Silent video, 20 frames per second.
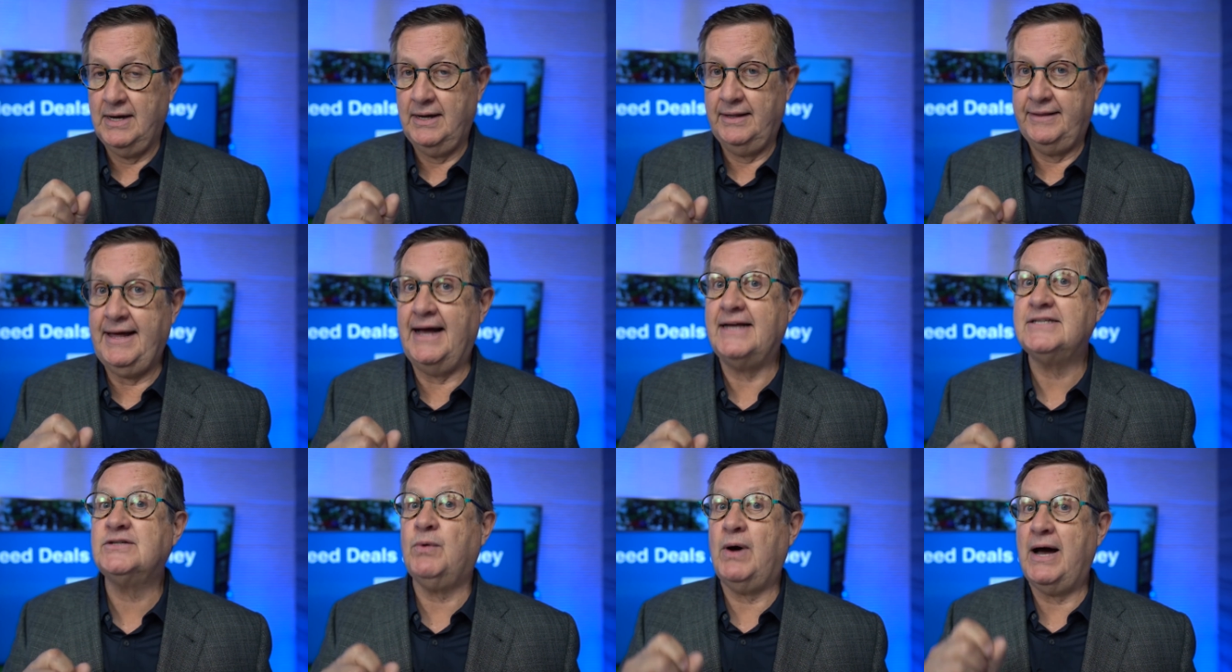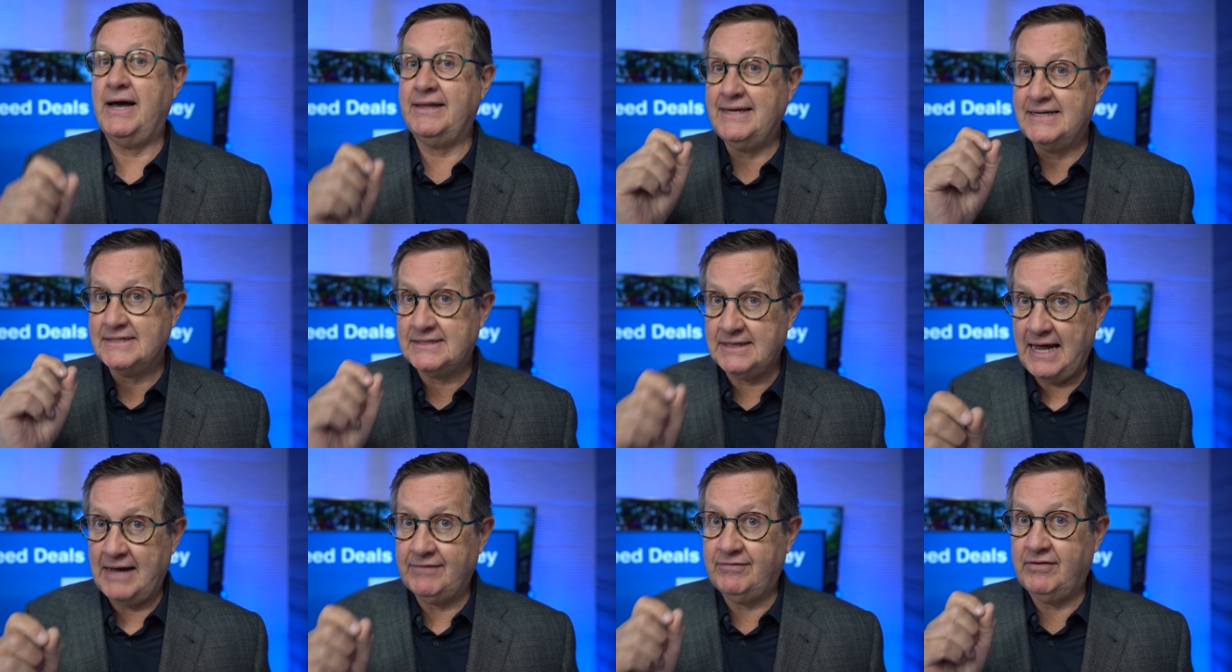That's why these
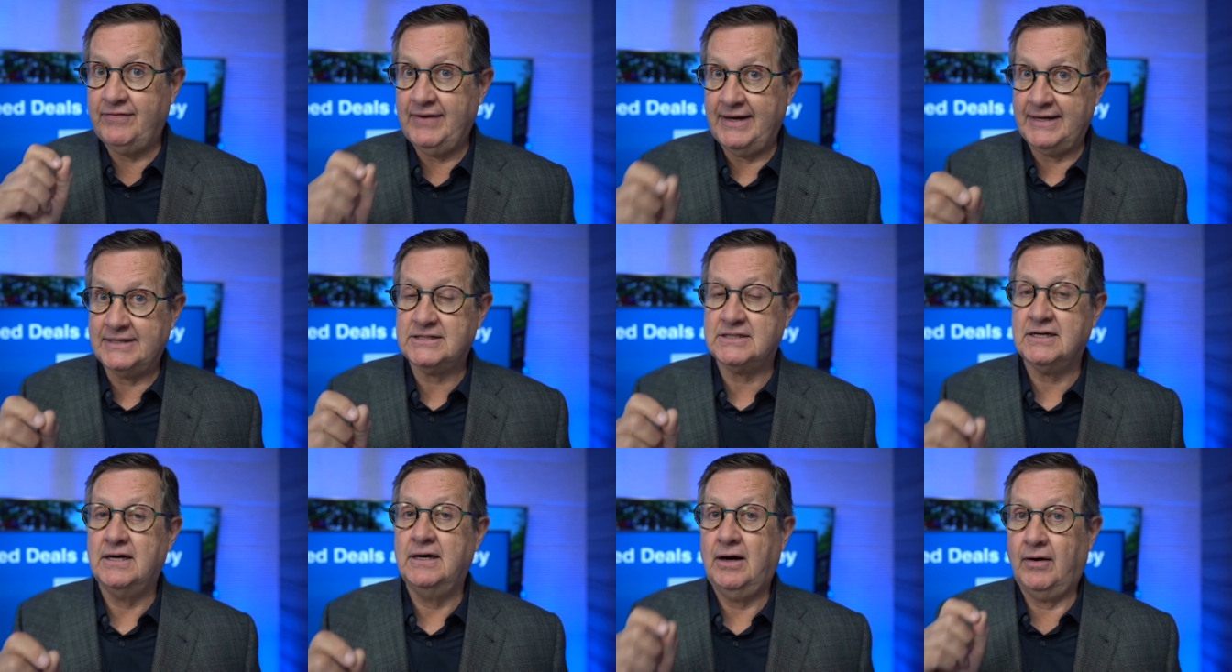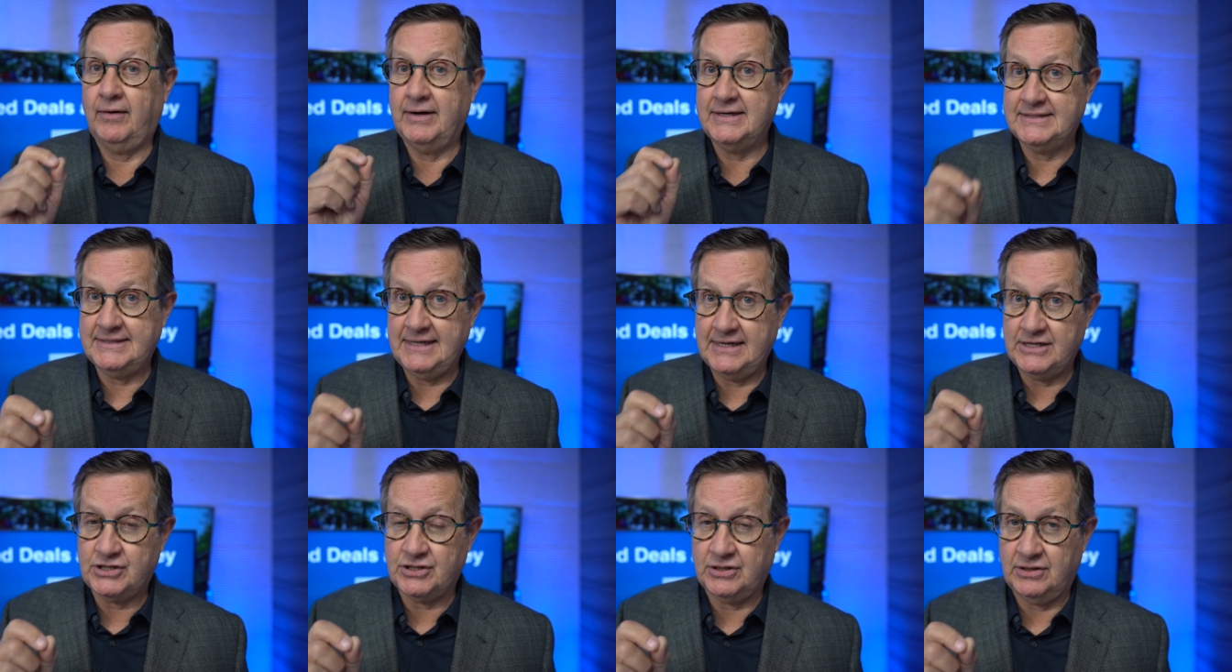live events are
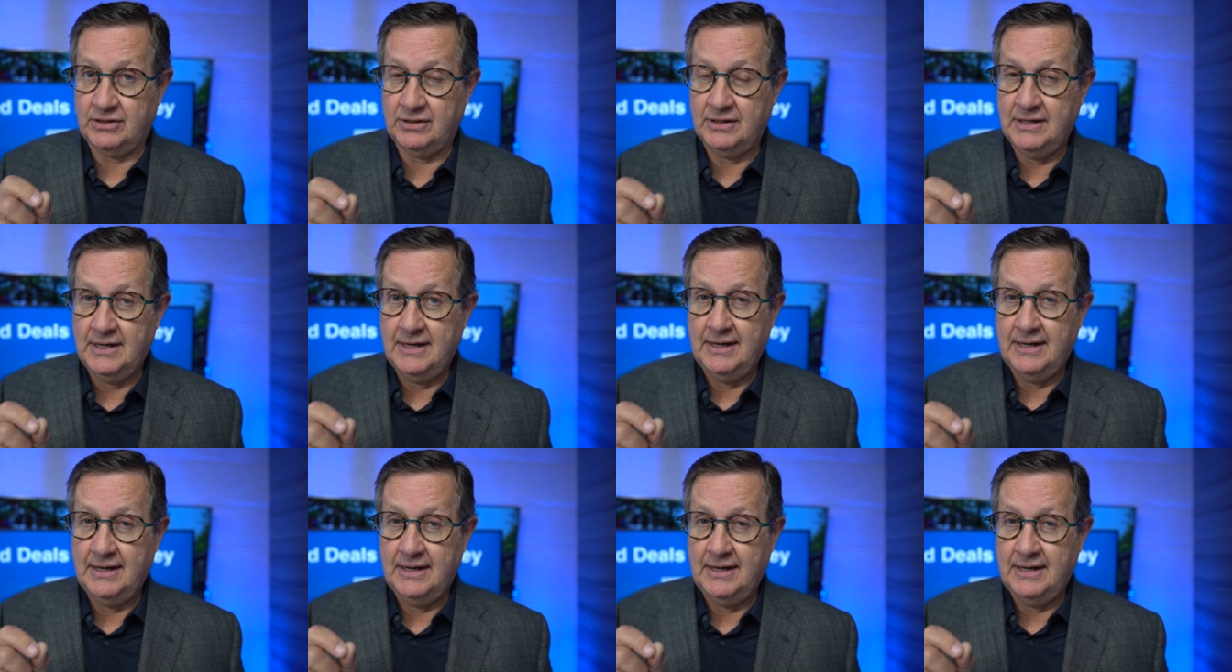essential.